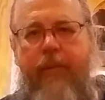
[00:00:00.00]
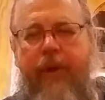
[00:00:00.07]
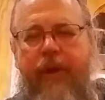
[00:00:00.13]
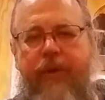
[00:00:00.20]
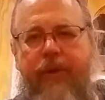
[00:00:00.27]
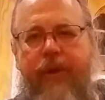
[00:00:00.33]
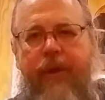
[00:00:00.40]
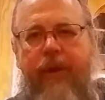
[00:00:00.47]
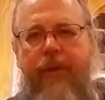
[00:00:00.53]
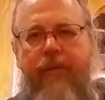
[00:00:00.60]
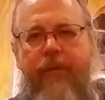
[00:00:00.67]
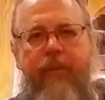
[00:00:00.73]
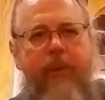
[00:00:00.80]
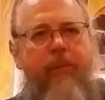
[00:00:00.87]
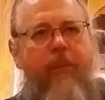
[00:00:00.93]
basically
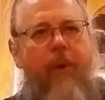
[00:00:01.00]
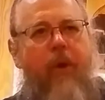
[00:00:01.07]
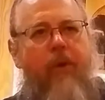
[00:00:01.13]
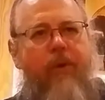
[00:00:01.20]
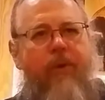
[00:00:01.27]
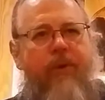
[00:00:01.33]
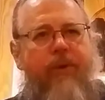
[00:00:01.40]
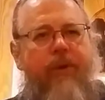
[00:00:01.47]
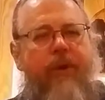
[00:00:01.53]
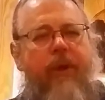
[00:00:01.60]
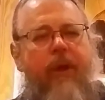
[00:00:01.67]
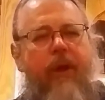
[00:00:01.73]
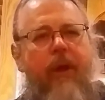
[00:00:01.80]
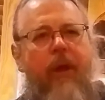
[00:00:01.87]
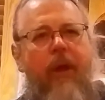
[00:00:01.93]
even be martyrs
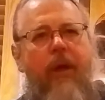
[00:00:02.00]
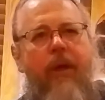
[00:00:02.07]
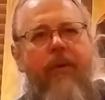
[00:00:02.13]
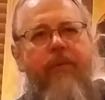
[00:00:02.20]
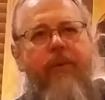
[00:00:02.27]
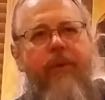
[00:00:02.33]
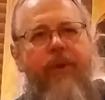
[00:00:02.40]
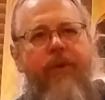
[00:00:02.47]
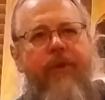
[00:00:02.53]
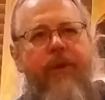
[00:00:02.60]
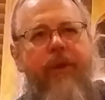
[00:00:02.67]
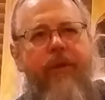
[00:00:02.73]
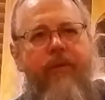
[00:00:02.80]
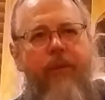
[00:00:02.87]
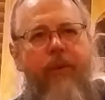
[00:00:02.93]
uh, for the
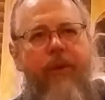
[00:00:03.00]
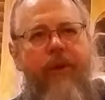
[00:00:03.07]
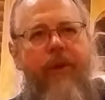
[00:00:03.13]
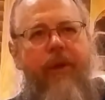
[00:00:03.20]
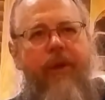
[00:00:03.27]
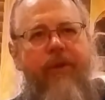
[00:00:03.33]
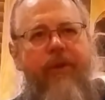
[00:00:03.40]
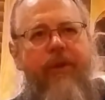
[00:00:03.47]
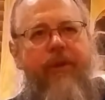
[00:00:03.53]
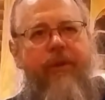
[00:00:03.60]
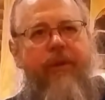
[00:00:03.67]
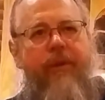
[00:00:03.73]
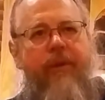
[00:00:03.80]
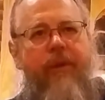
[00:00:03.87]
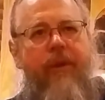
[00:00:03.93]
sake of orthodoxy.
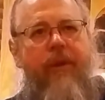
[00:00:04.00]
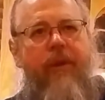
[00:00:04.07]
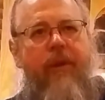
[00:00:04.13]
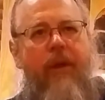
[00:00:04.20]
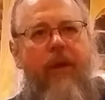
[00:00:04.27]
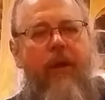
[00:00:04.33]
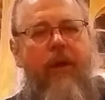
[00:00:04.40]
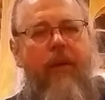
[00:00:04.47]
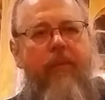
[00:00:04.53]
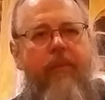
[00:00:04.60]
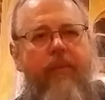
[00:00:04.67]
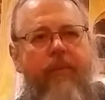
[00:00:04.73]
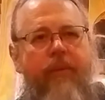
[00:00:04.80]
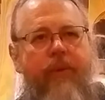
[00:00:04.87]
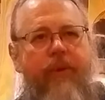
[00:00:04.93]

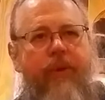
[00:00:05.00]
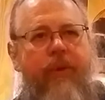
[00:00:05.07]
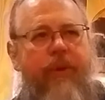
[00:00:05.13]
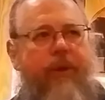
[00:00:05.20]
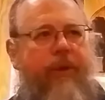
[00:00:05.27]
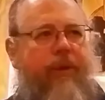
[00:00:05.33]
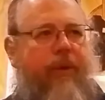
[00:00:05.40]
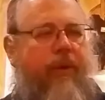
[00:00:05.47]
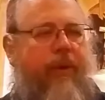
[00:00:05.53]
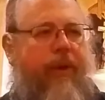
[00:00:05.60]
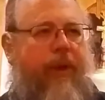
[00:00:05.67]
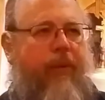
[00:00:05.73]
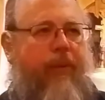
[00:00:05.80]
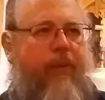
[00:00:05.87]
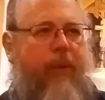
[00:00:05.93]
Um, so that
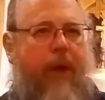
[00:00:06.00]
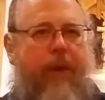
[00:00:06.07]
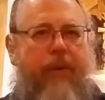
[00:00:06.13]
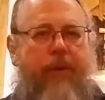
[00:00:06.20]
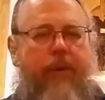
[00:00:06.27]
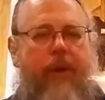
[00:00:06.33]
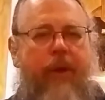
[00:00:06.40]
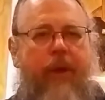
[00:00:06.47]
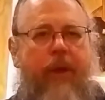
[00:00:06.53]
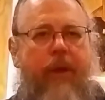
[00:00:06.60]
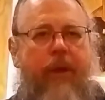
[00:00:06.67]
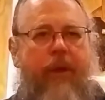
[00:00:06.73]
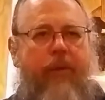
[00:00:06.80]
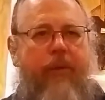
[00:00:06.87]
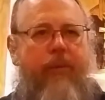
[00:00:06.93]
they would rather
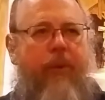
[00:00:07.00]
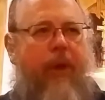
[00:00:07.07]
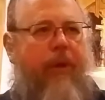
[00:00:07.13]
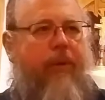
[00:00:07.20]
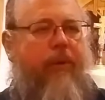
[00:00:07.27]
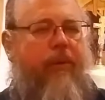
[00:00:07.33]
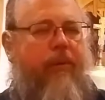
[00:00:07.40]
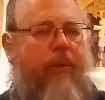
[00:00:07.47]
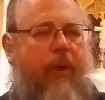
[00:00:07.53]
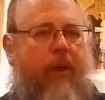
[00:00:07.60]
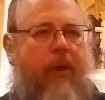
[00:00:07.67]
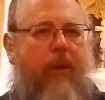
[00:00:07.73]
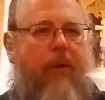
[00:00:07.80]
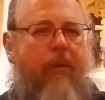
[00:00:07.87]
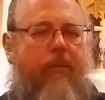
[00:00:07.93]
they would rather
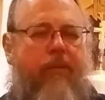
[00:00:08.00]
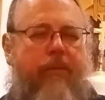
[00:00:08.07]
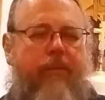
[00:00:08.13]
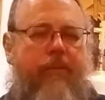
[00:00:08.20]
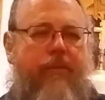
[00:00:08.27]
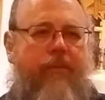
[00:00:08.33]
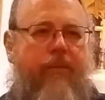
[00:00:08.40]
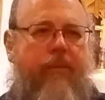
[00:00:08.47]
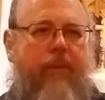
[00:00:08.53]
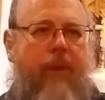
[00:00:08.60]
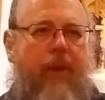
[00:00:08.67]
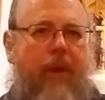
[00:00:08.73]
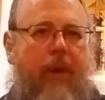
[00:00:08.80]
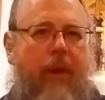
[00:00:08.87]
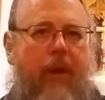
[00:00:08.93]
uh,
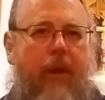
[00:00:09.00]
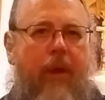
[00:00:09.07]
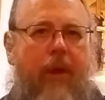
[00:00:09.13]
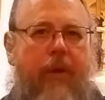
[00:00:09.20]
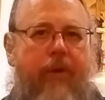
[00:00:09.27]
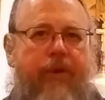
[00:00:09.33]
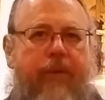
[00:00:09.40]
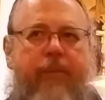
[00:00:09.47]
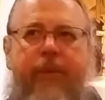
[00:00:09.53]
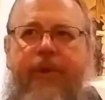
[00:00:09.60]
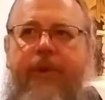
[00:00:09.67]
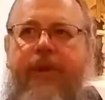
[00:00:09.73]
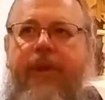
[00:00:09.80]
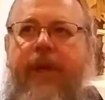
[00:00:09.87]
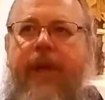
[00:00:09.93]
uh,
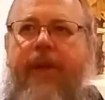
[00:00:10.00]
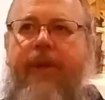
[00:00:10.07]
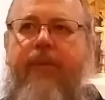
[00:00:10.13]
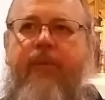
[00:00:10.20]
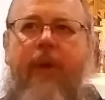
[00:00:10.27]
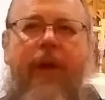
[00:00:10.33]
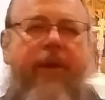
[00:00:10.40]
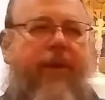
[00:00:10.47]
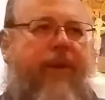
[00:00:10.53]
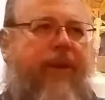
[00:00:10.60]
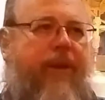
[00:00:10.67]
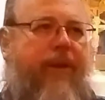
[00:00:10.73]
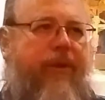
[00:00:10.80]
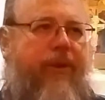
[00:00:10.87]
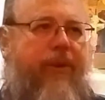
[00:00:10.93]
submit to death rather
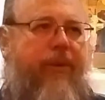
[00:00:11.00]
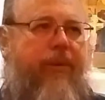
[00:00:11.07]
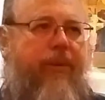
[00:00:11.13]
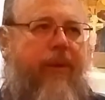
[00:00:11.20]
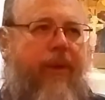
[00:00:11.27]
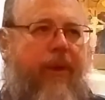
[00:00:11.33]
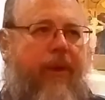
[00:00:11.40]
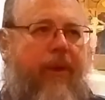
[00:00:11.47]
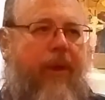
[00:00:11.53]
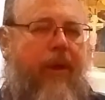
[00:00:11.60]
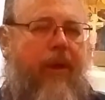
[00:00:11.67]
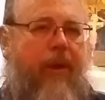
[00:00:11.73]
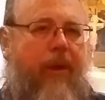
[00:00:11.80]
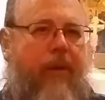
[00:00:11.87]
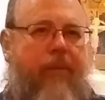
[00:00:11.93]
than to
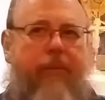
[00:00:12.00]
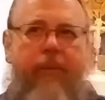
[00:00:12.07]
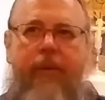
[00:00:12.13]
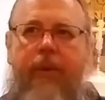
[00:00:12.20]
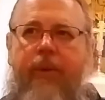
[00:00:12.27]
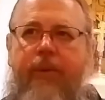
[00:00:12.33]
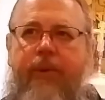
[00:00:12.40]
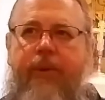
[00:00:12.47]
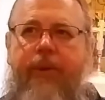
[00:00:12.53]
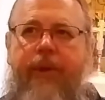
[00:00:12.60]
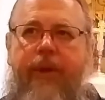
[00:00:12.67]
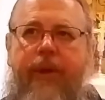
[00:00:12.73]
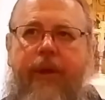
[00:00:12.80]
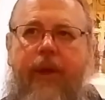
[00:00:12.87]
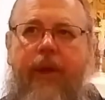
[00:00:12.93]
uh, go to
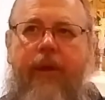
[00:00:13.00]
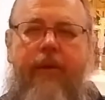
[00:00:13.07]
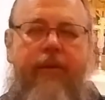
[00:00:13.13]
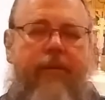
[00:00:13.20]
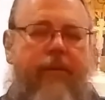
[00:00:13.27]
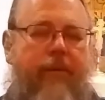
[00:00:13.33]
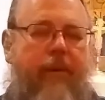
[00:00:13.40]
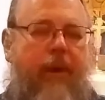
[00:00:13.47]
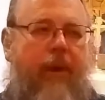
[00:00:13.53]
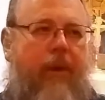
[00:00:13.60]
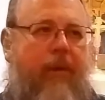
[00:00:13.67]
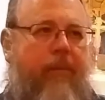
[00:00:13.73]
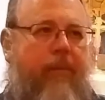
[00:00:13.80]
the uh,